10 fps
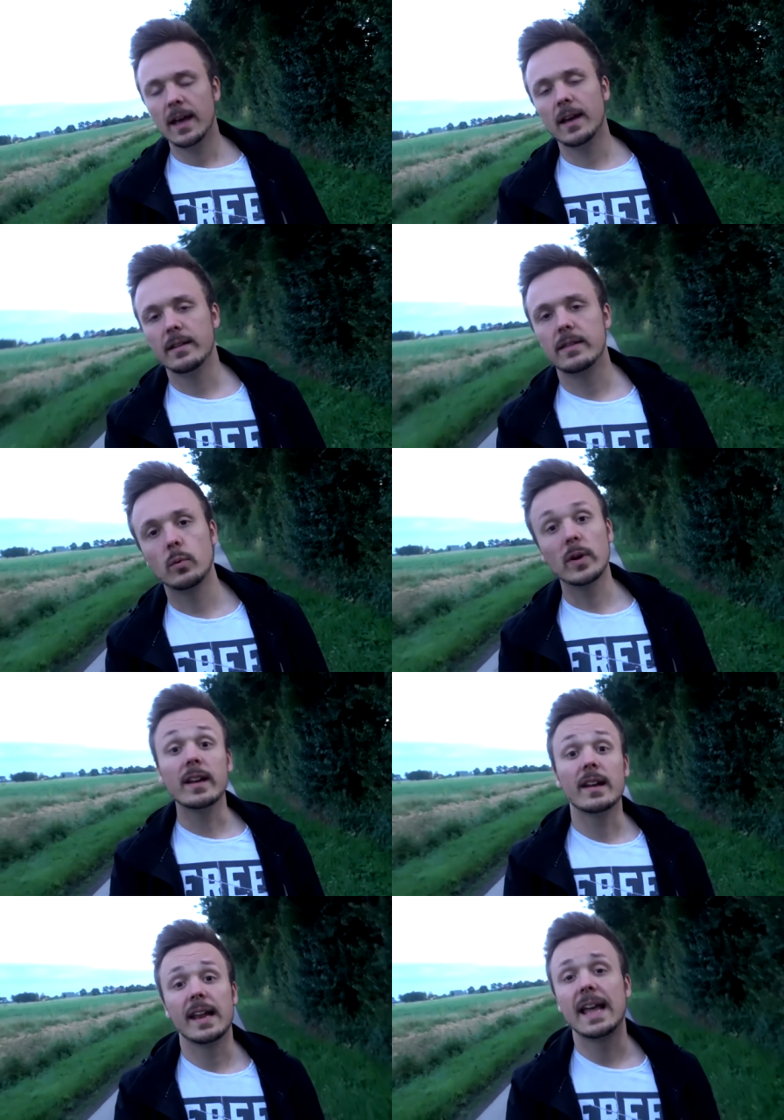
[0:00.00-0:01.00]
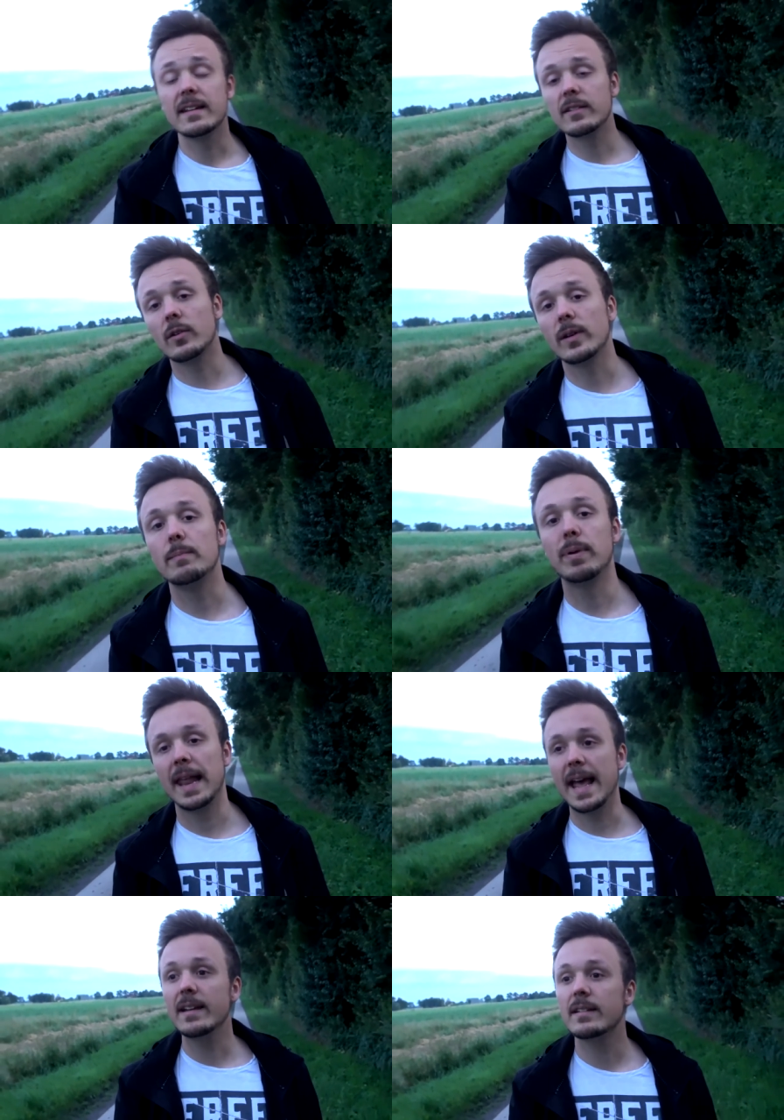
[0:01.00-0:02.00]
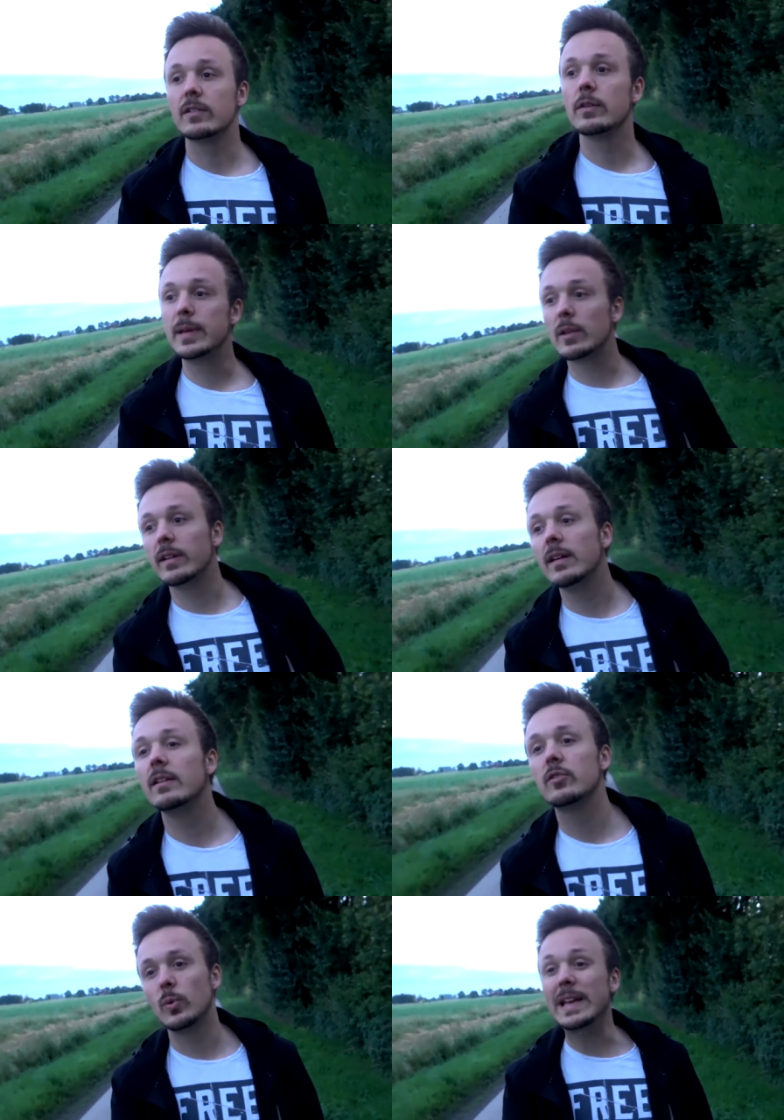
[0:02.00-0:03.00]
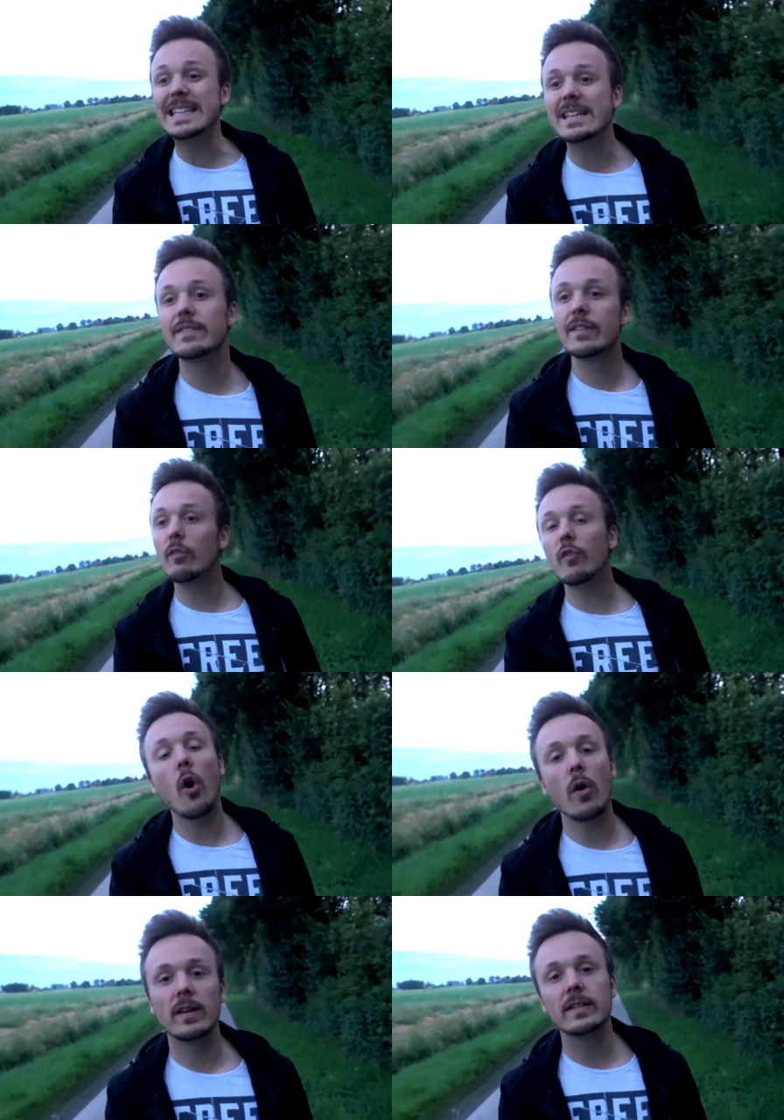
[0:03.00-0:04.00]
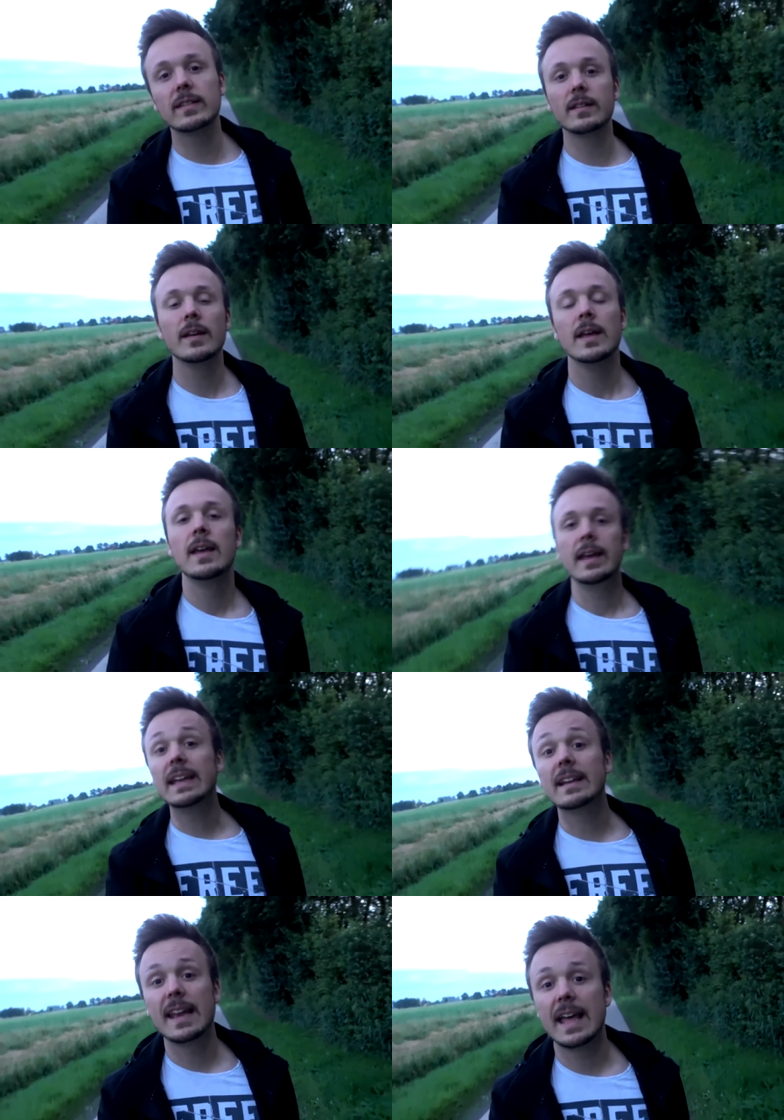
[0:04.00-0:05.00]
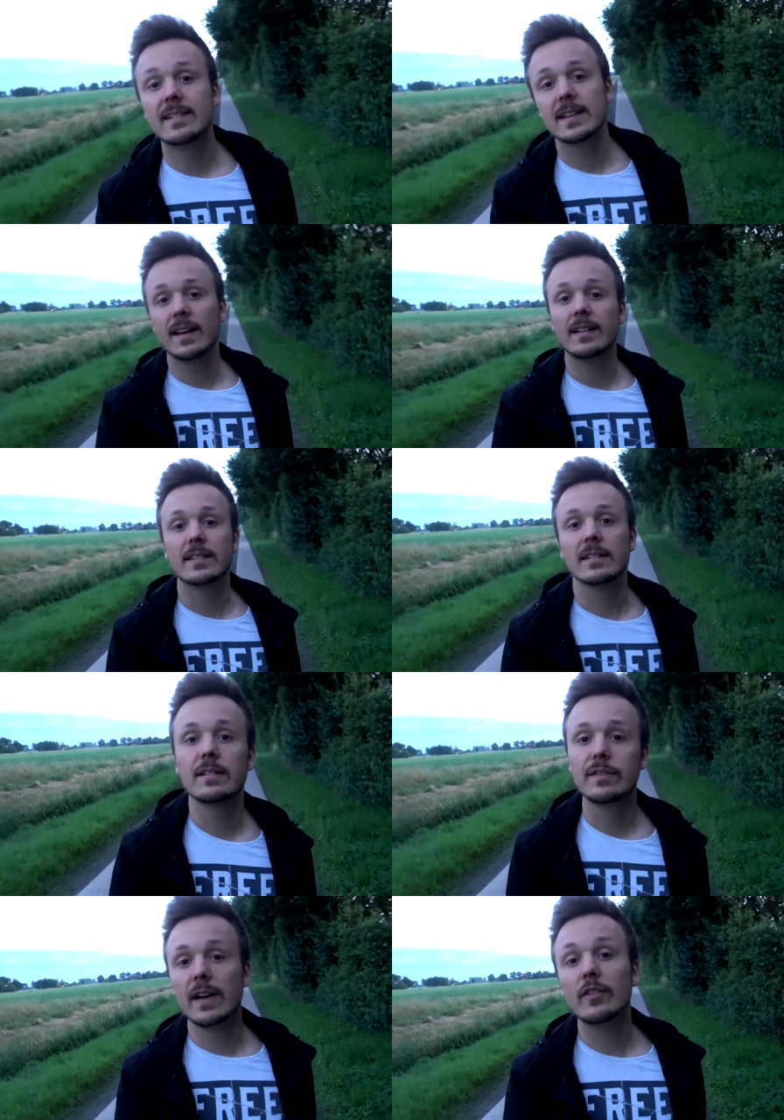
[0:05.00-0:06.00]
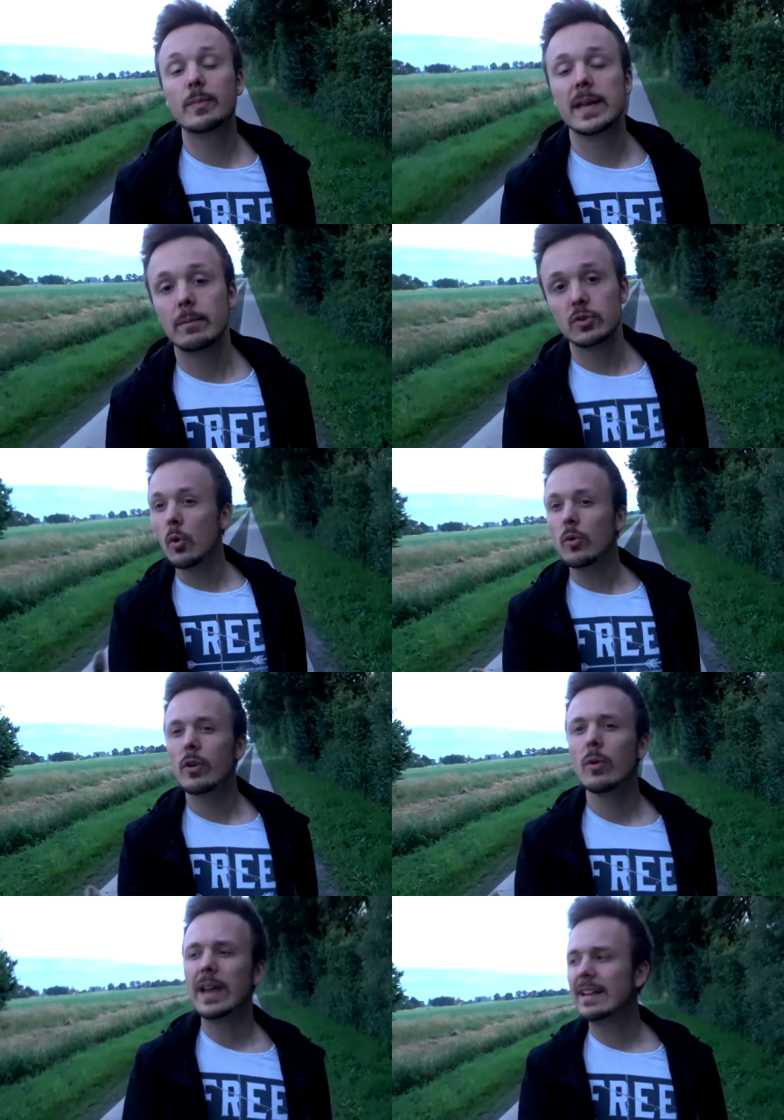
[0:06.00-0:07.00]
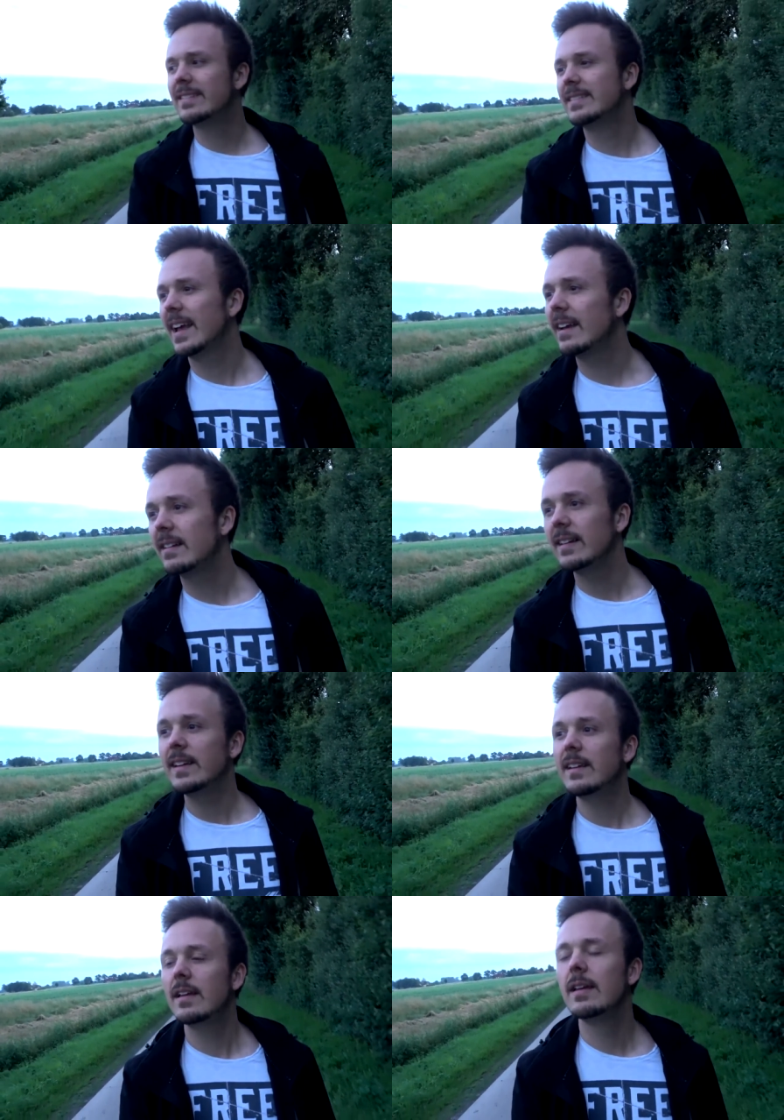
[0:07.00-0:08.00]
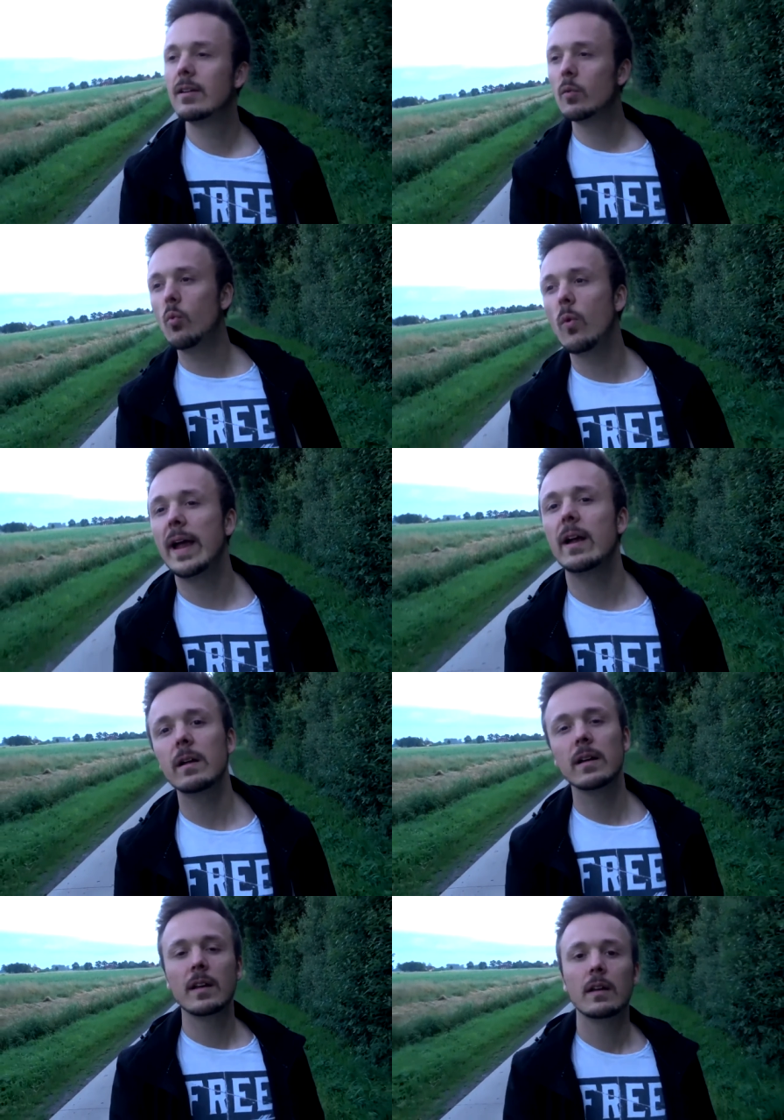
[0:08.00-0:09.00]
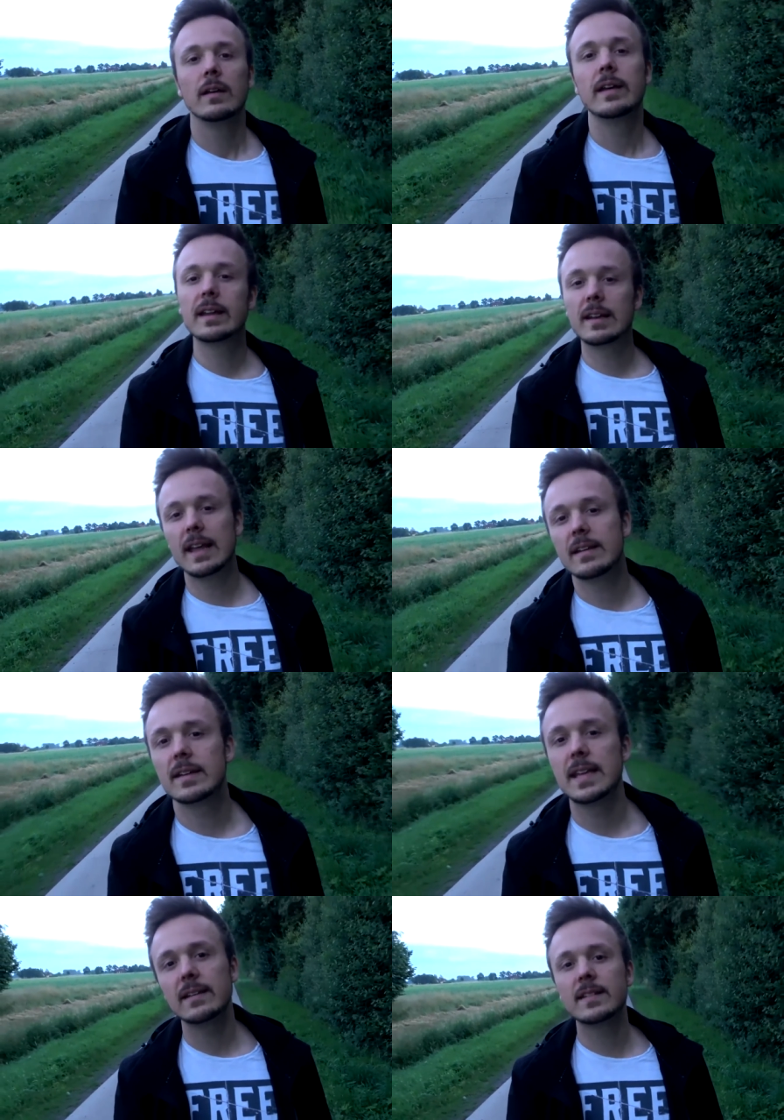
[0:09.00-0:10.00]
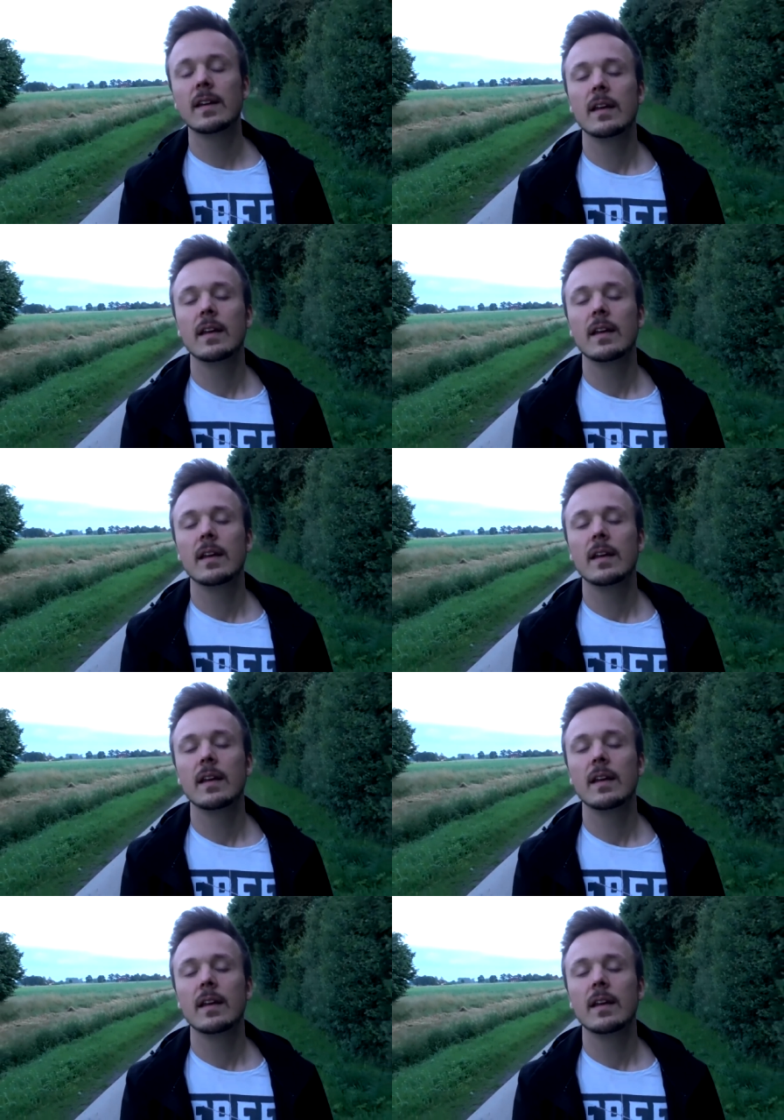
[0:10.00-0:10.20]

The one in Atlanta is already planned. It's going to be on the 20th of August in Atlanta at 5 p.m. Don't know exactly where in Atlanta yet.